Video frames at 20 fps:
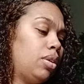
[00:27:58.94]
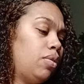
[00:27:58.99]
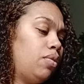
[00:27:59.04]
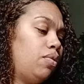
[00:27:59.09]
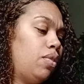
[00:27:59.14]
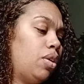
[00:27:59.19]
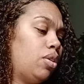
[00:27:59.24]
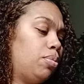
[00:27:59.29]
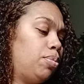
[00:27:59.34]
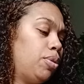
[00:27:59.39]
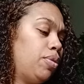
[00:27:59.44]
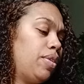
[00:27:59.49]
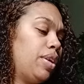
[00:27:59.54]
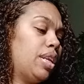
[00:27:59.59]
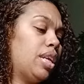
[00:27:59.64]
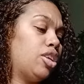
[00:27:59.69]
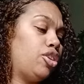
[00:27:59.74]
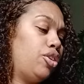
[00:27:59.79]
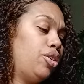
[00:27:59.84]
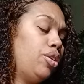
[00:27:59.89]
waterproof
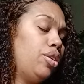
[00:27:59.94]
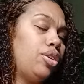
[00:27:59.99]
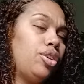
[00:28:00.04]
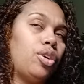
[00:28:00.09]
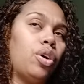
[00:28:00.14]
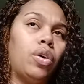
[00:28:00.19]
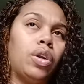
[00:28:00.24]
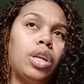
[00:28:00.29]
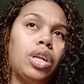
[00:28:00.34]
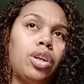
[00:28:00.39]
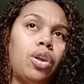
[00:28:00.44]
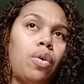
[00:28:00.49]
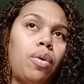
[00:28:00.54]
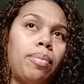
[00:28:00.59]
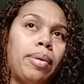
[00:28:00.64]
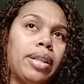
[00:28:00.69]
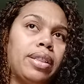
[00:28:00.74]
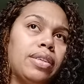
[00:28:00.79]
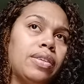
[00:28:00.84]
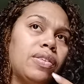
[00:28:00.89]
getting, you're going to know
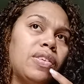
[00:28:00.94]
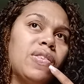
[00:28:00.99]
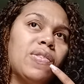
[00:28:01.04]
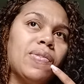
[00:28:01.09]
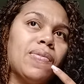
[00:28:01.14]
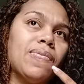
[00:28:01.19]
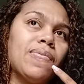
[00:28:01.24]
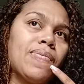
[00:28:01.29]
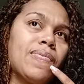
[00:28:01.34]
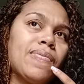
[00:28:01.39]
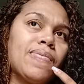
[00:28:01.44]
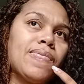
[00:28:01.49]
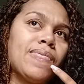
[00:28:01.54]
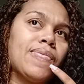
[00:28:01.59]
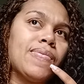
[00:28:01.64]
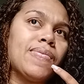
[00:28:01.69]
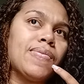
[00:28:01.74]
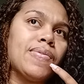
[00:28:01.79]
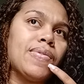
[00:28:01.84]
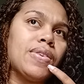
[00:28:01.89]
about this too.
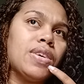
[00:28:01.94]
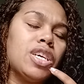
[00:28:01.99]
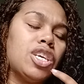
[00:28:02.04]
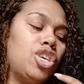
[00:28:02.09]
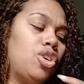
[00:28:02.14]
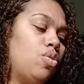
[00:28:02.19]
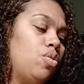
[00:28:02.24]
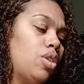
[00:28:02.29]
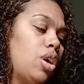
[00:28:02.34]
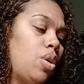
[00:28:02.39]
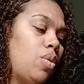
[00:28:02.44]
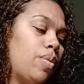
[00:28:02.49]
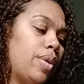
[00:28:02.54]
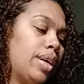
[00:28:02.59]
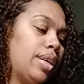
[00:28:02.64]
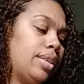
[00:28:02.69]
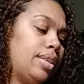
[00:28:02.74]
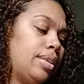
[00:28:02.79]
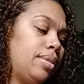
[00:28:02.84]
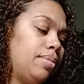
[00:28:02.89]
You know
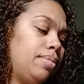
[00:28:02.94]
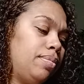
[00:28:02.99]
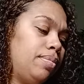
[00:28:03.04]
it.